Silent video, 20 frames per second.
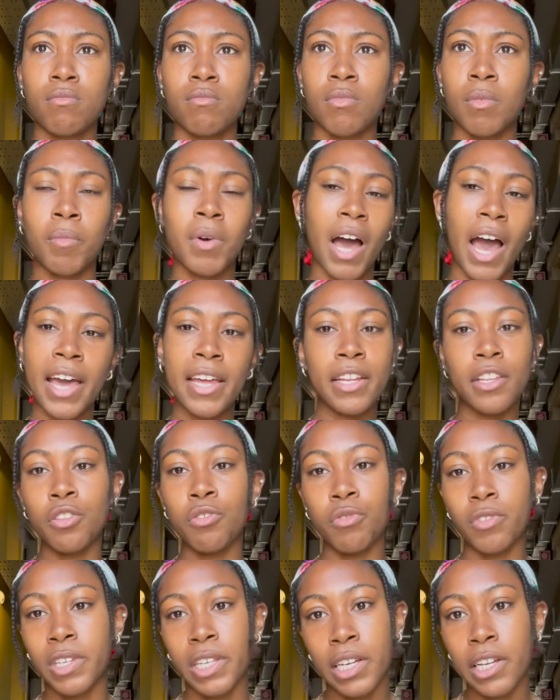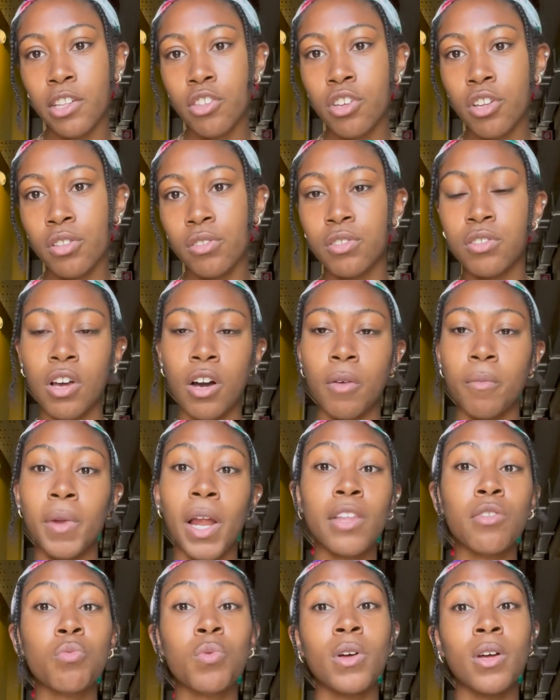But I didn't use the kitchen, so but
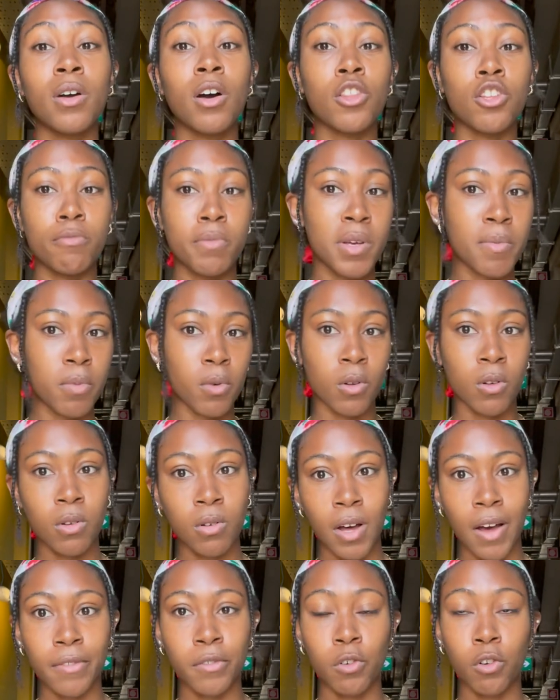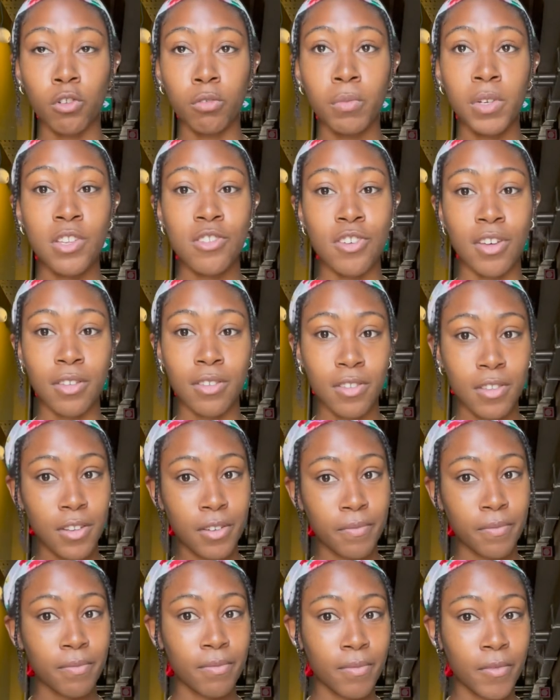that's what other people have told me, just
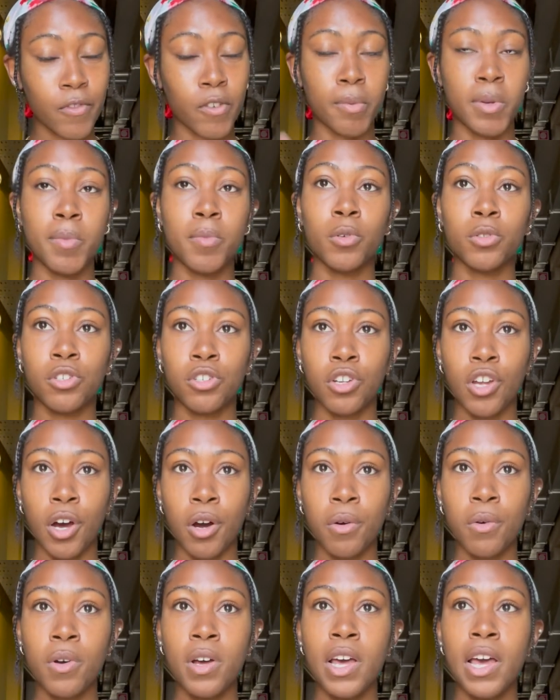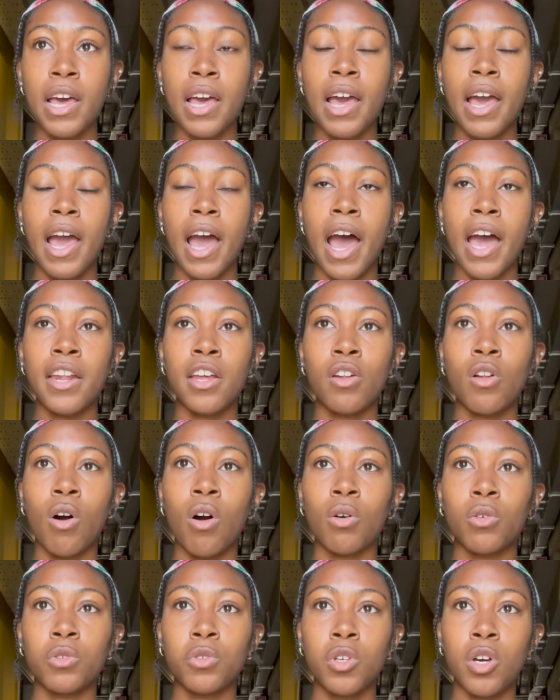for people to know. And then
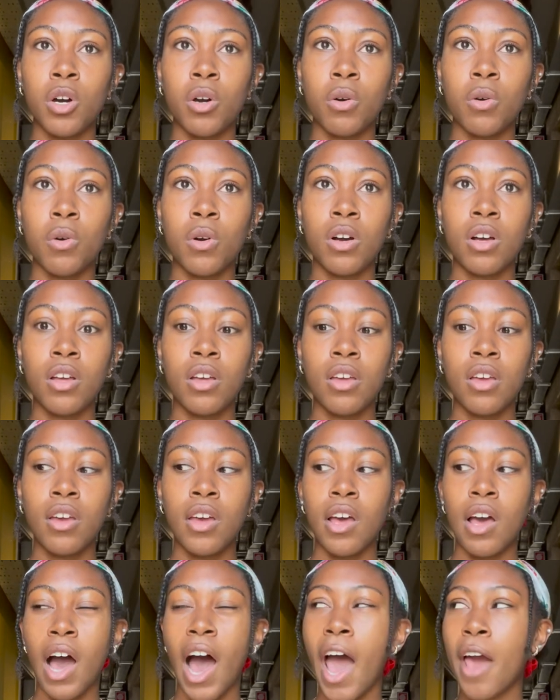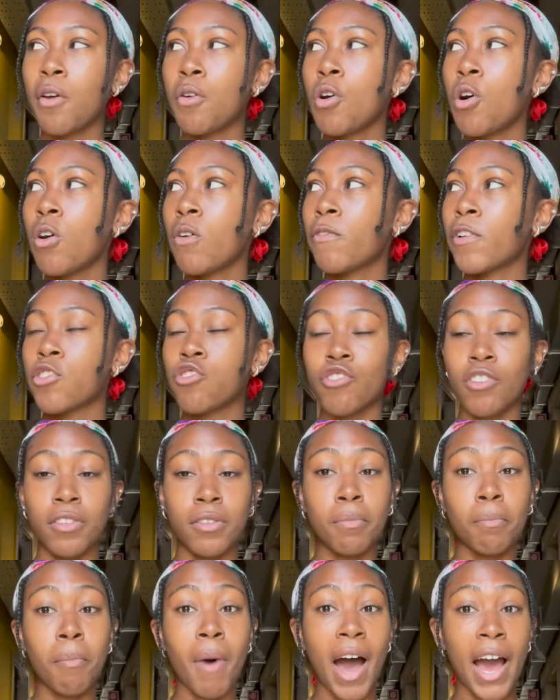also, I don't know if it's just
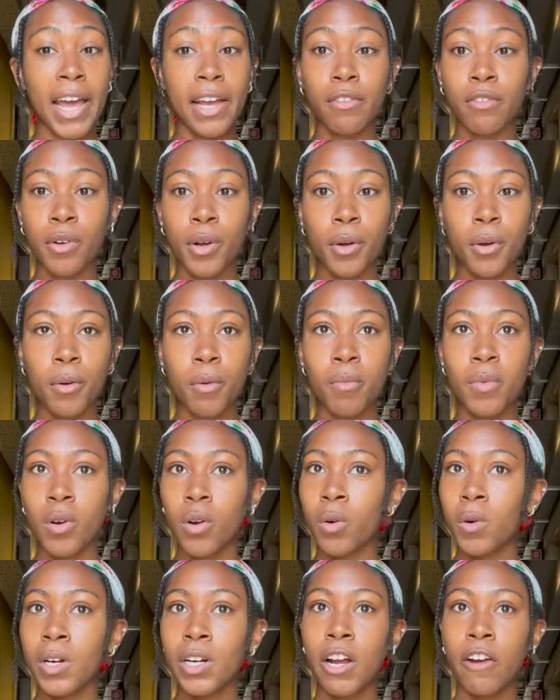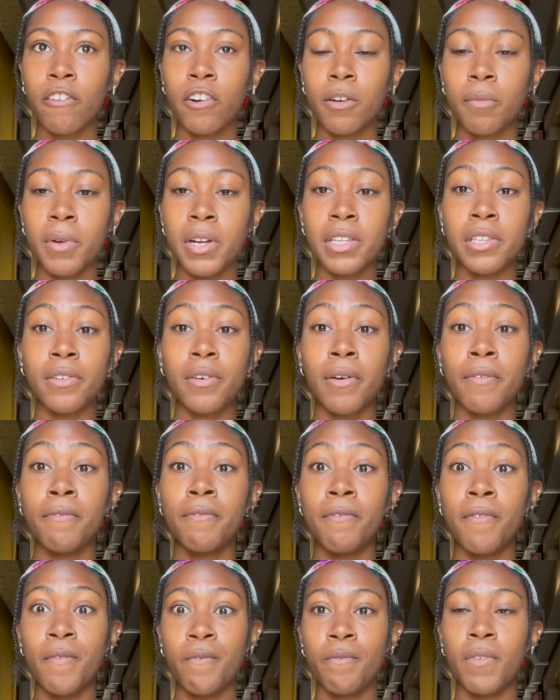my room or whatever, but it's
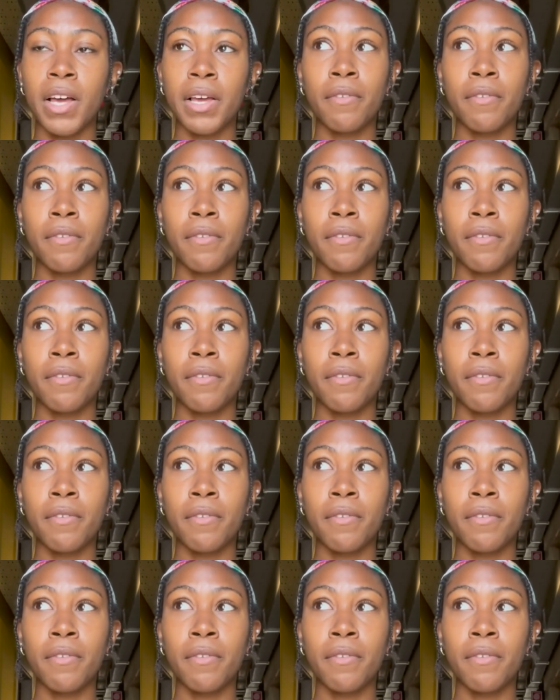like